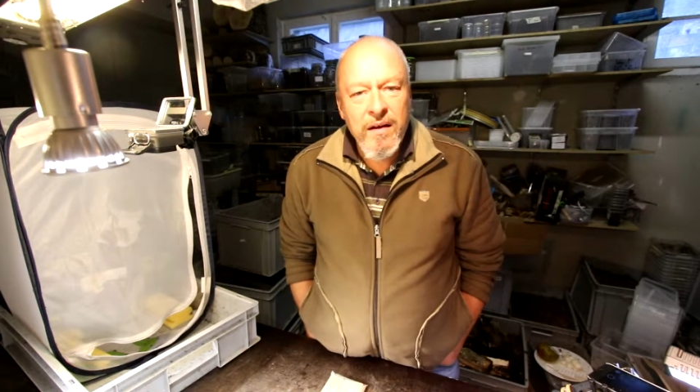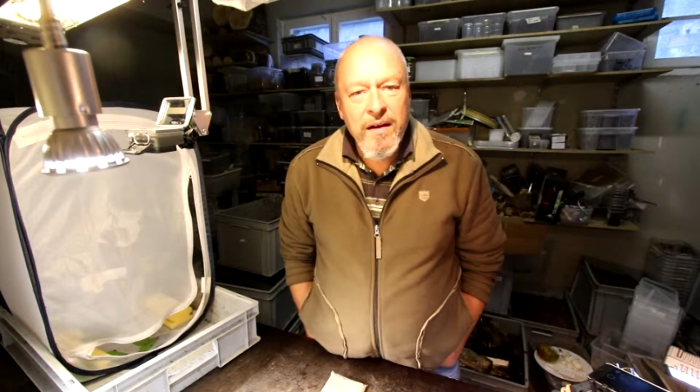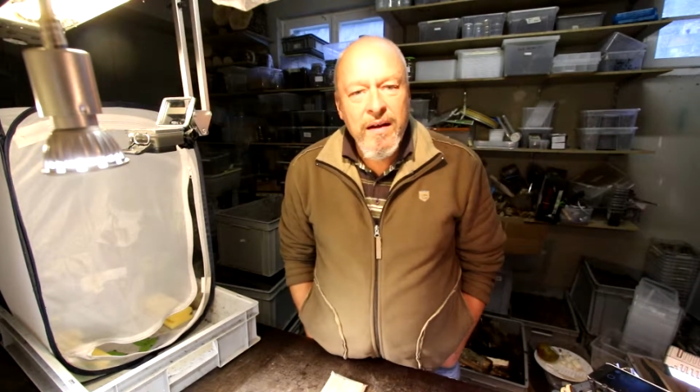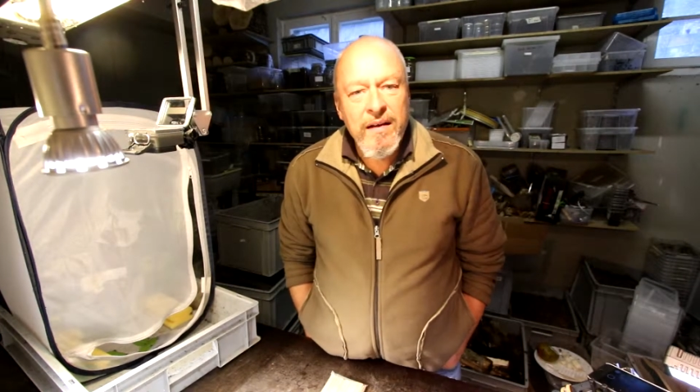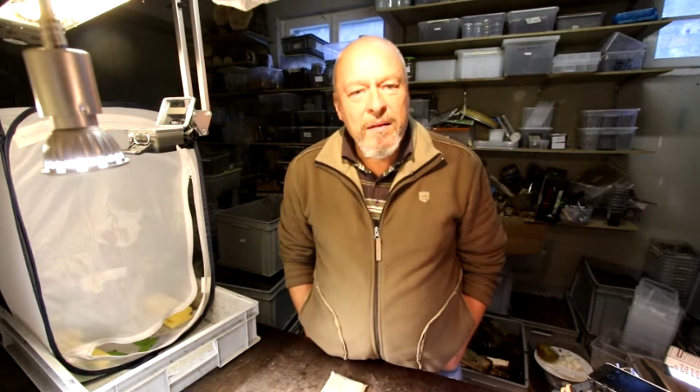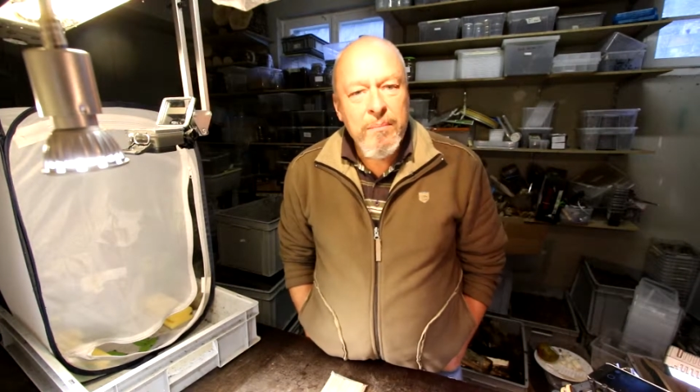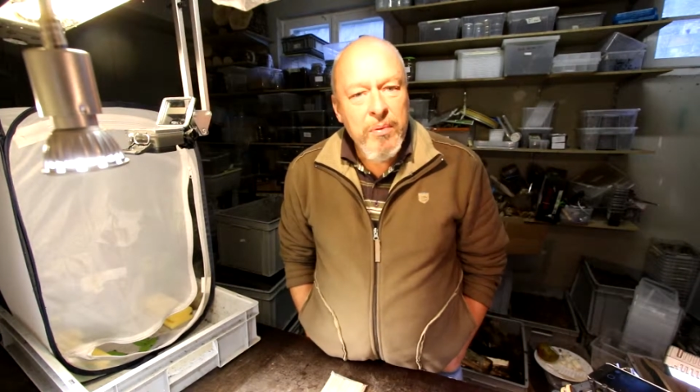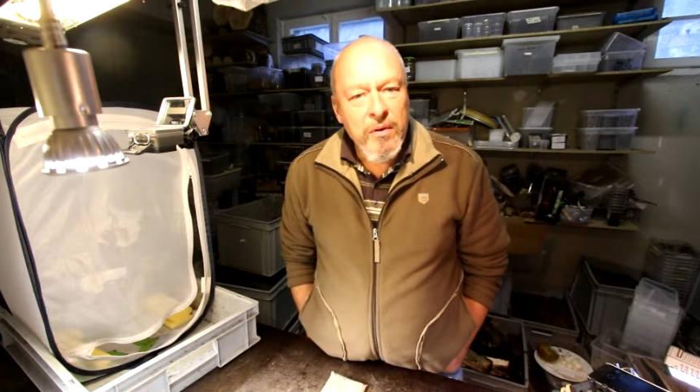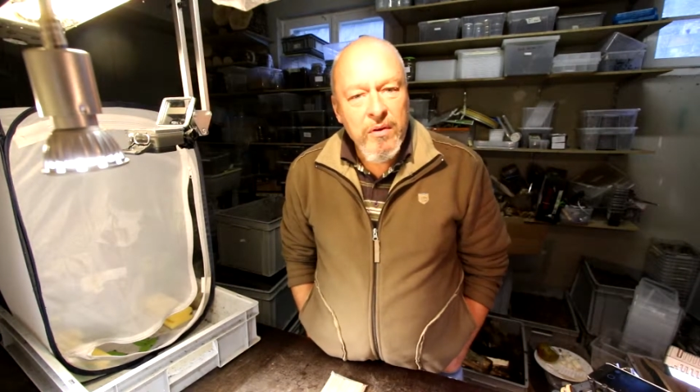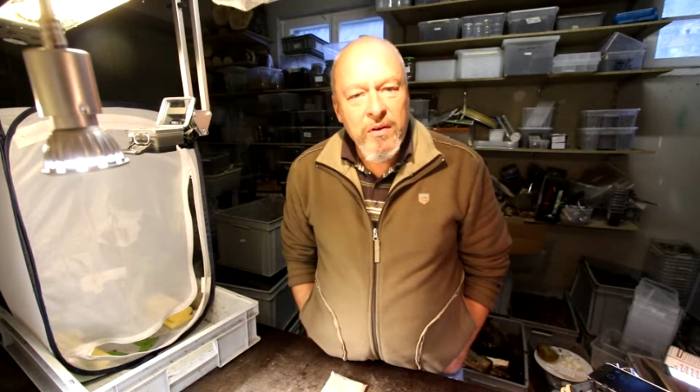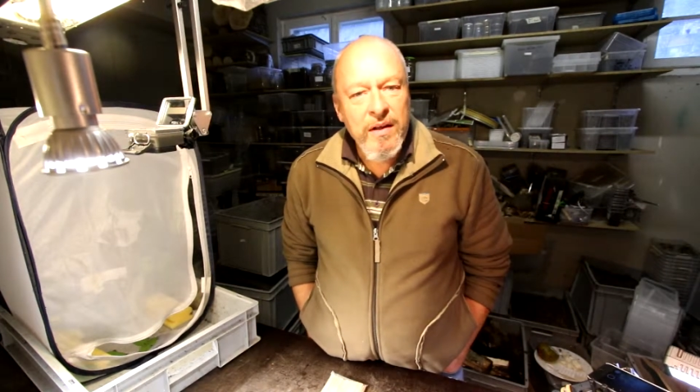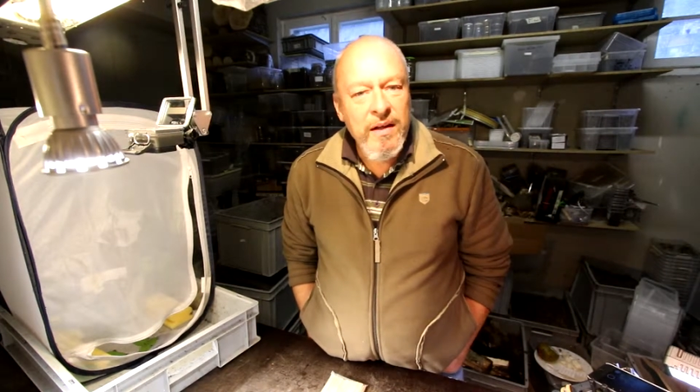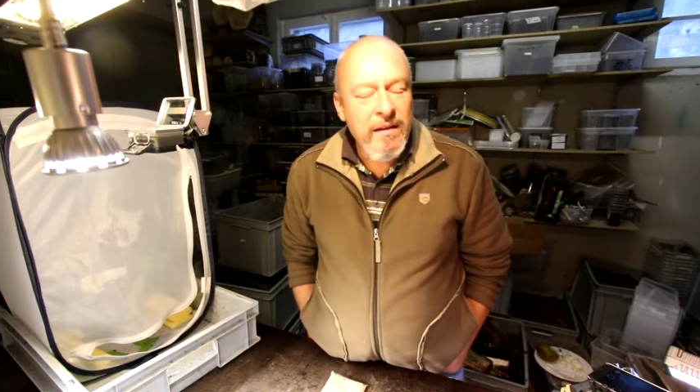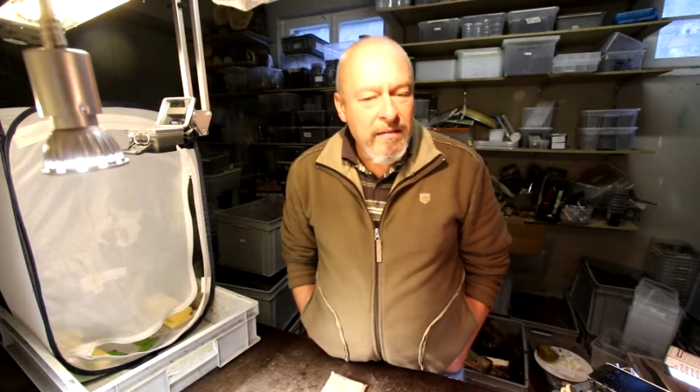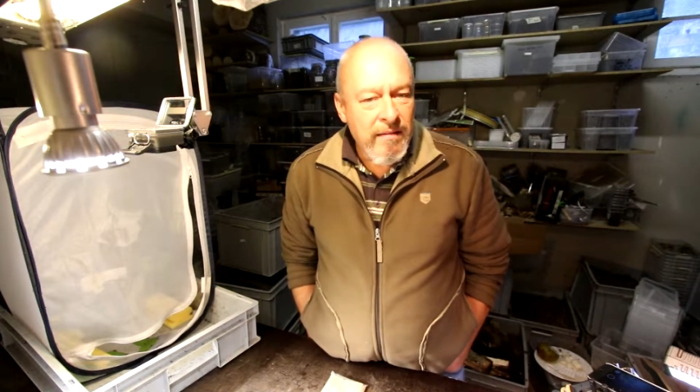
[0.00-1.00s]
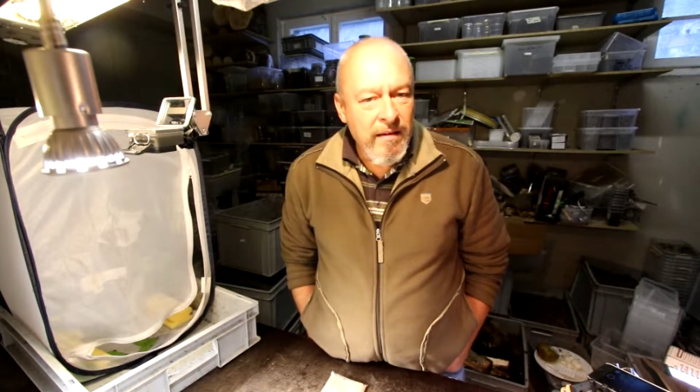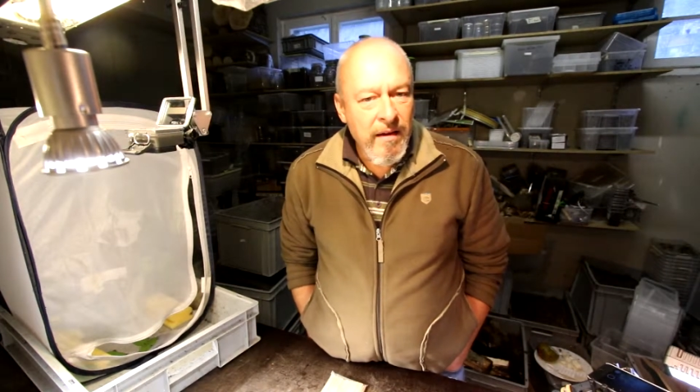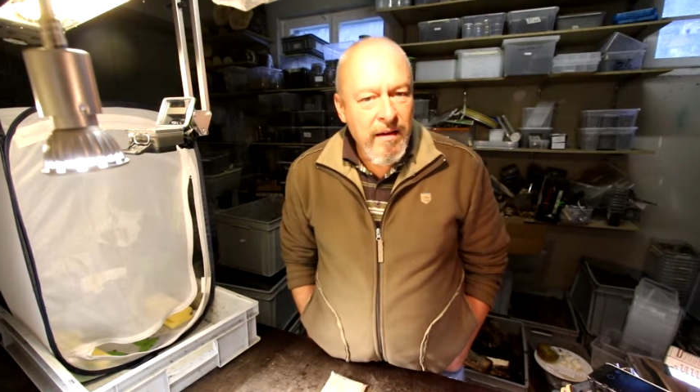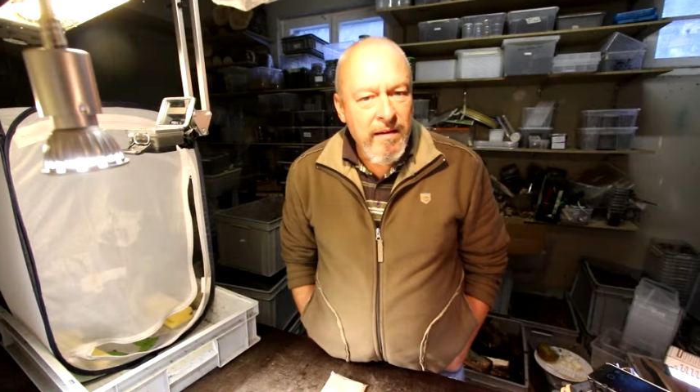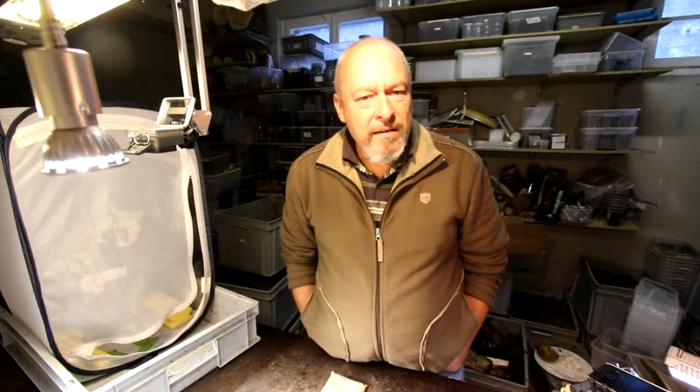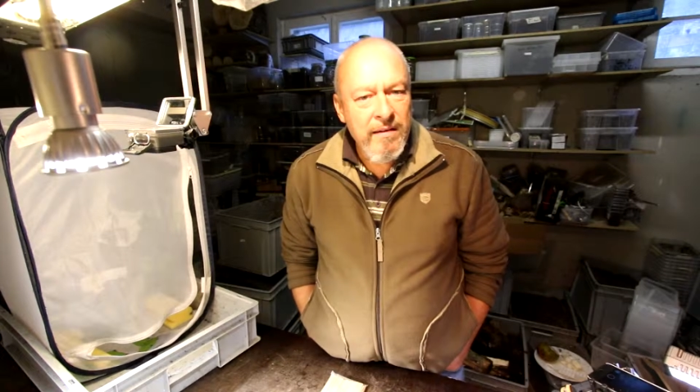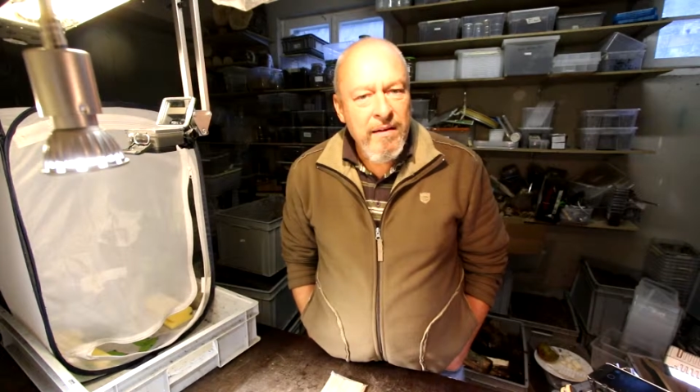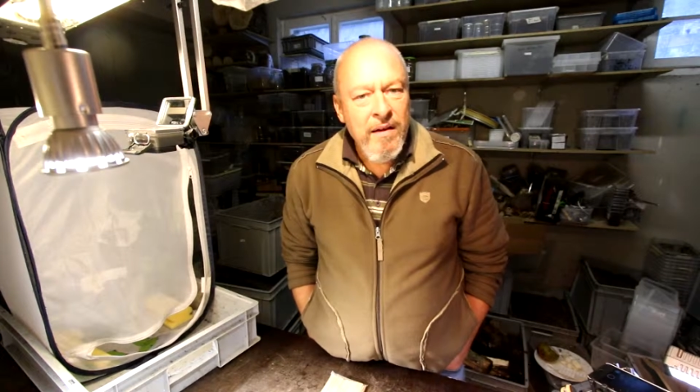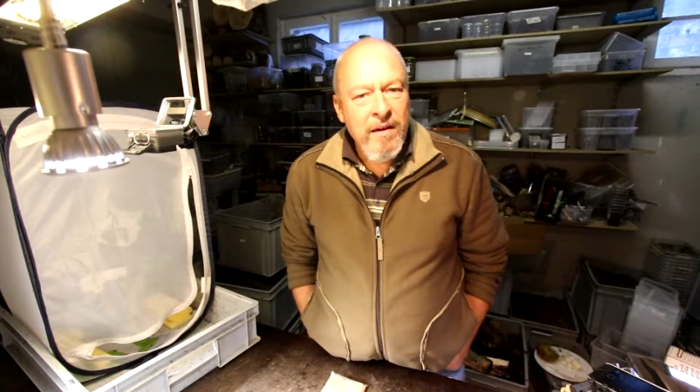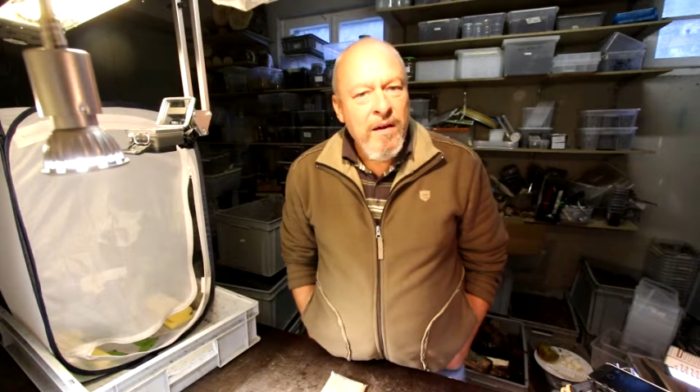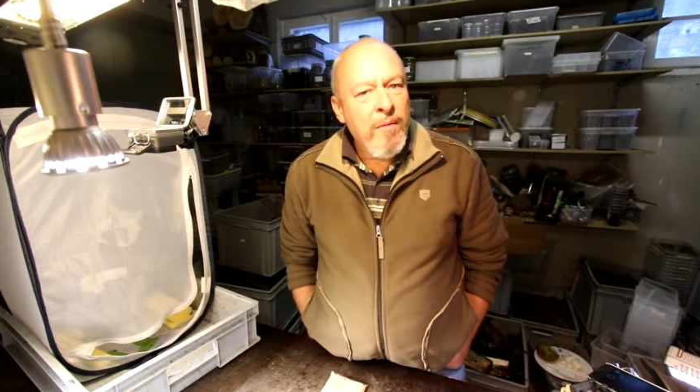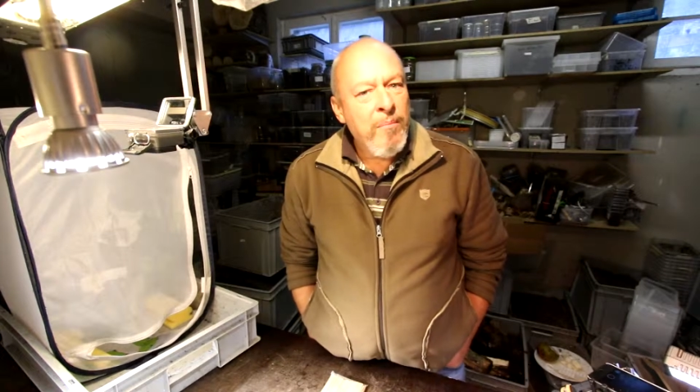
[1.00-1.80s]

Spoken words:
edible insect